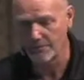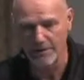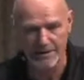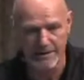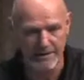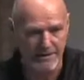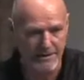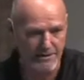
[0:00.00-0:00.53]
We
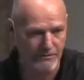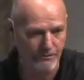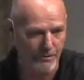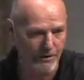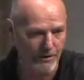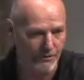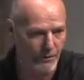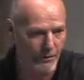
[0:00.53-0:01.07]
look at
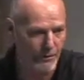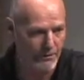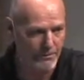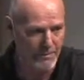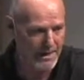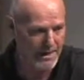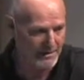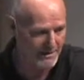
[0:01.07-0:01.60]
Israel and we're
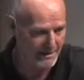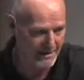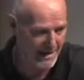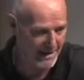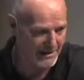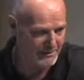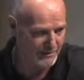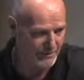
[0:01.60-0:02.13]
amazed at
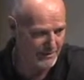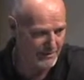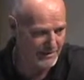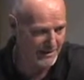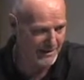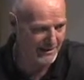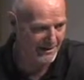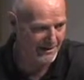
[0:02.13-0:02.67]
God's mercy.